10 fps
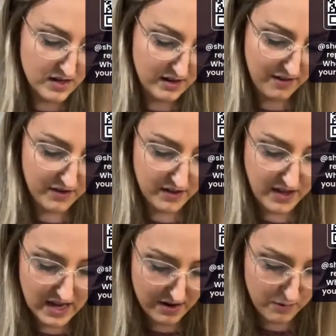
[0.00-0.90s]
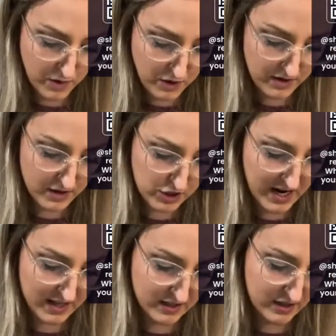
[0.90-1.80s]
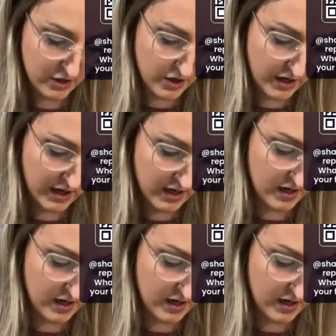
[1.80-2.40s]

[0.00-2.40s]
Definitely get them when you get the chance. They're good.